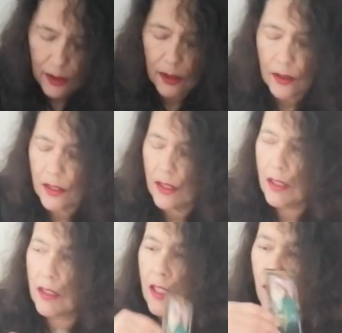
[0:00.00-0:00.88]
in a
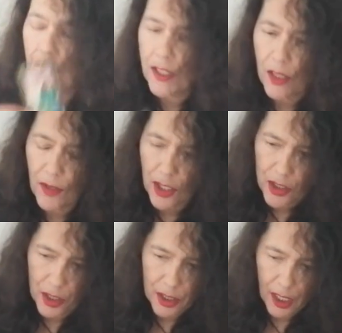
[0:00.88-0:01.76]
different
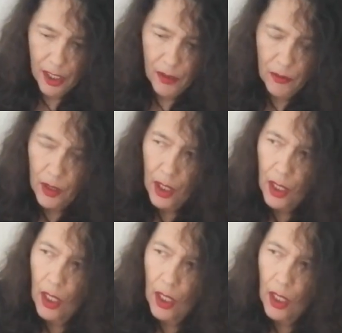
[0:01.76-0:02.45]
direction now.